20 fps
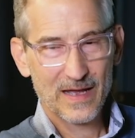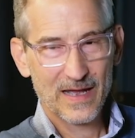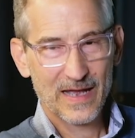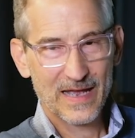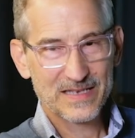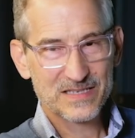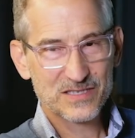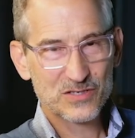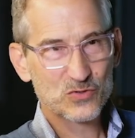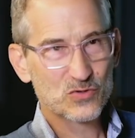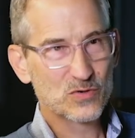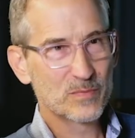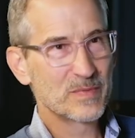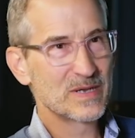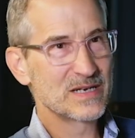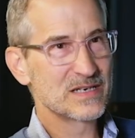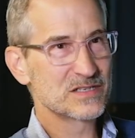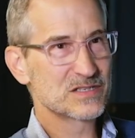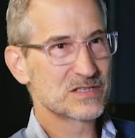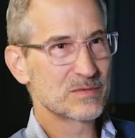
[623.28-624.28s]
has a
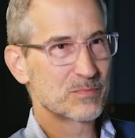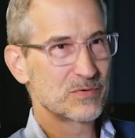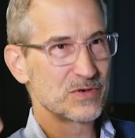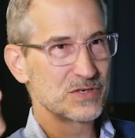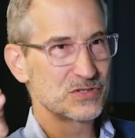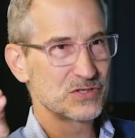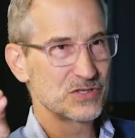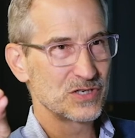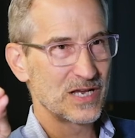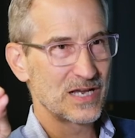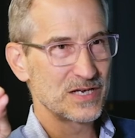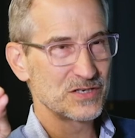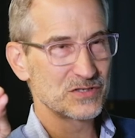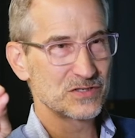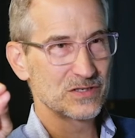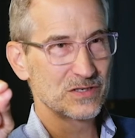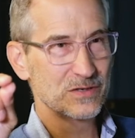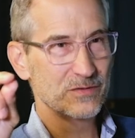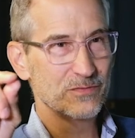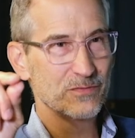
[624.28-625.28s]
tremendous
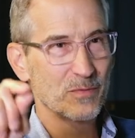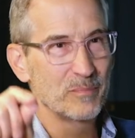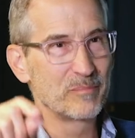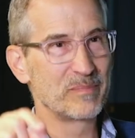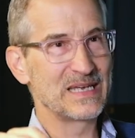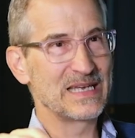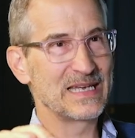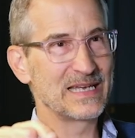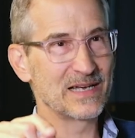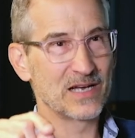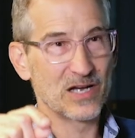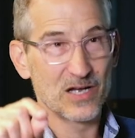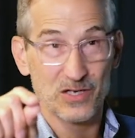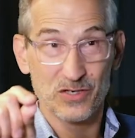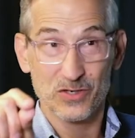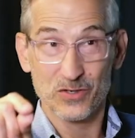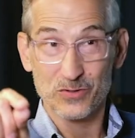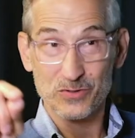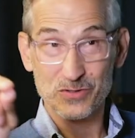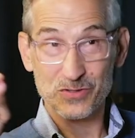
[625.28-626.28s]
appreciation for being
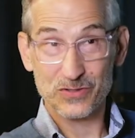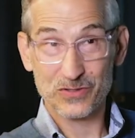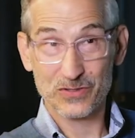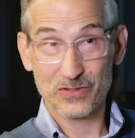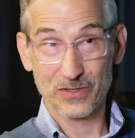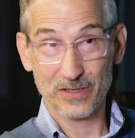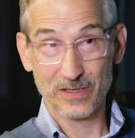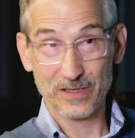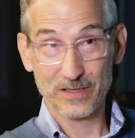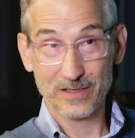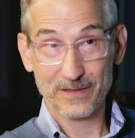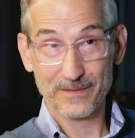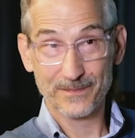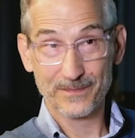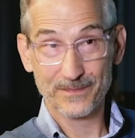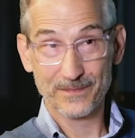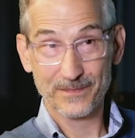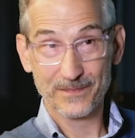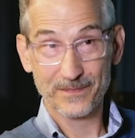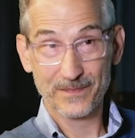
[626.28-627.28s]
understood.
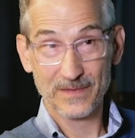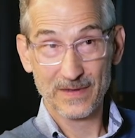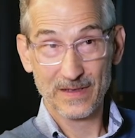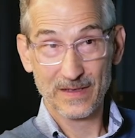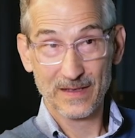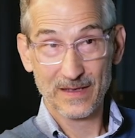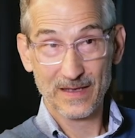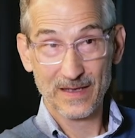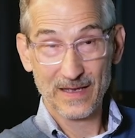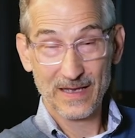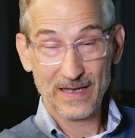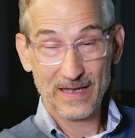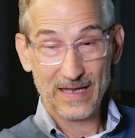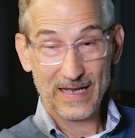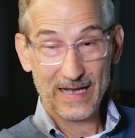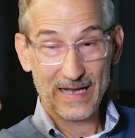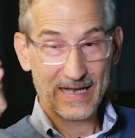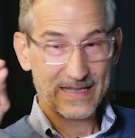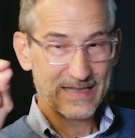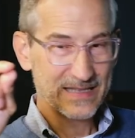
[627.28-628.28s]

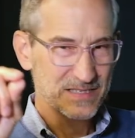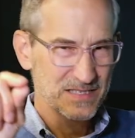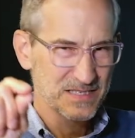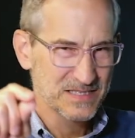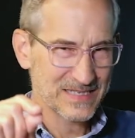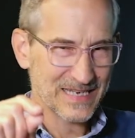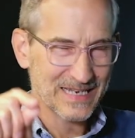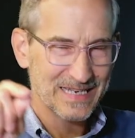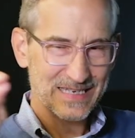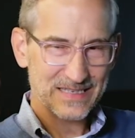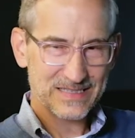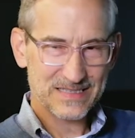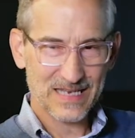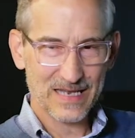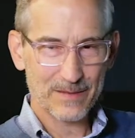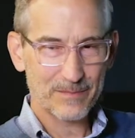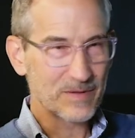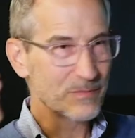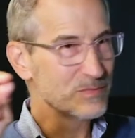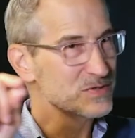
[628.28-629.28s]
And it's the second
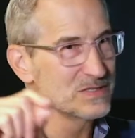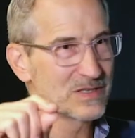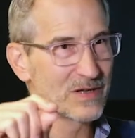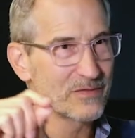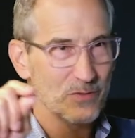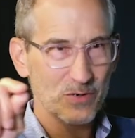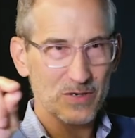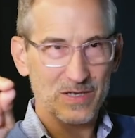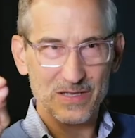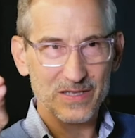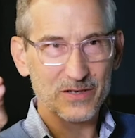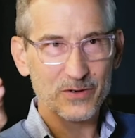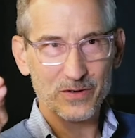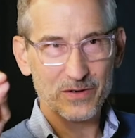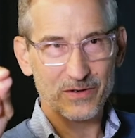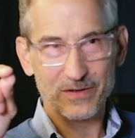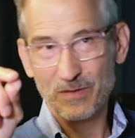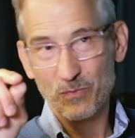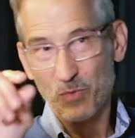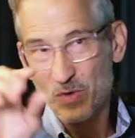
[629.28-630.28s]
time,
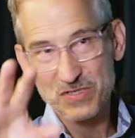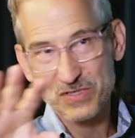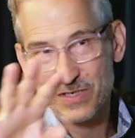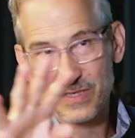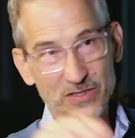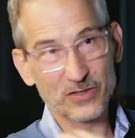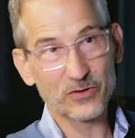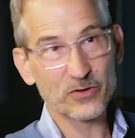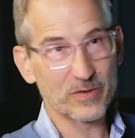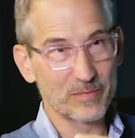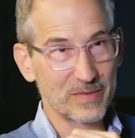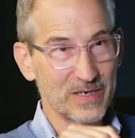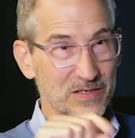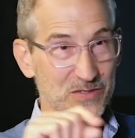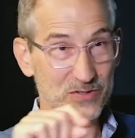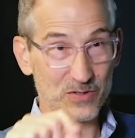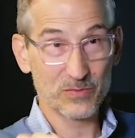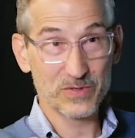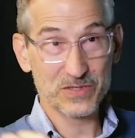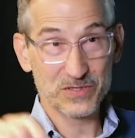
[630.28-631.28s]
it wasn't clear to me
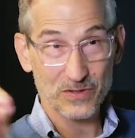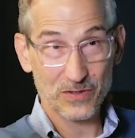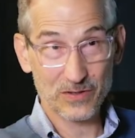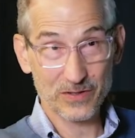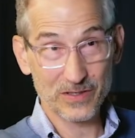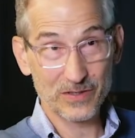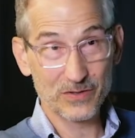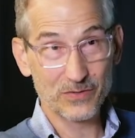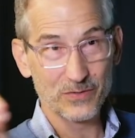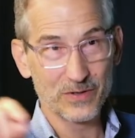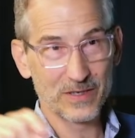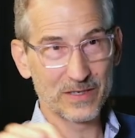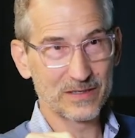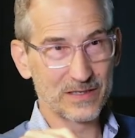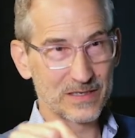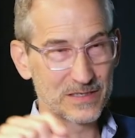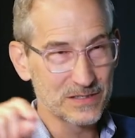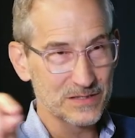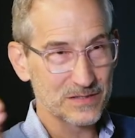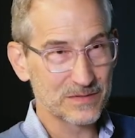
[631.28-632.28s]
until we started doing
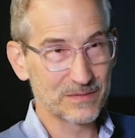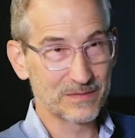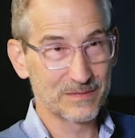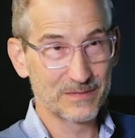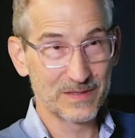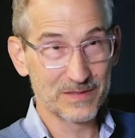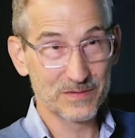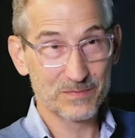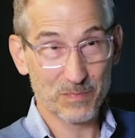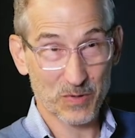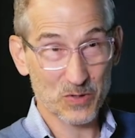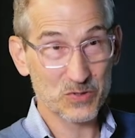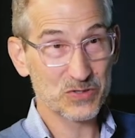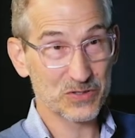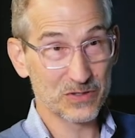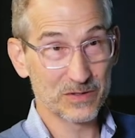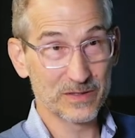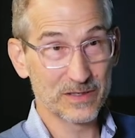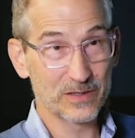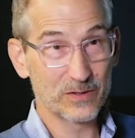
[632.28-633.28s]
these
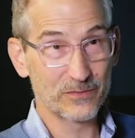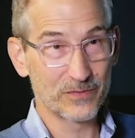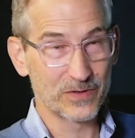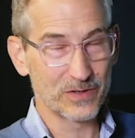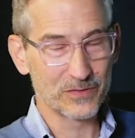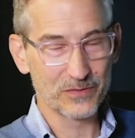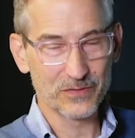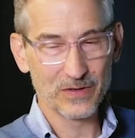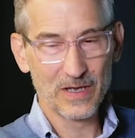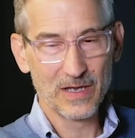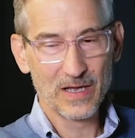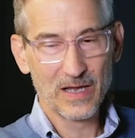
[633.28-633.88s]
personal interviews,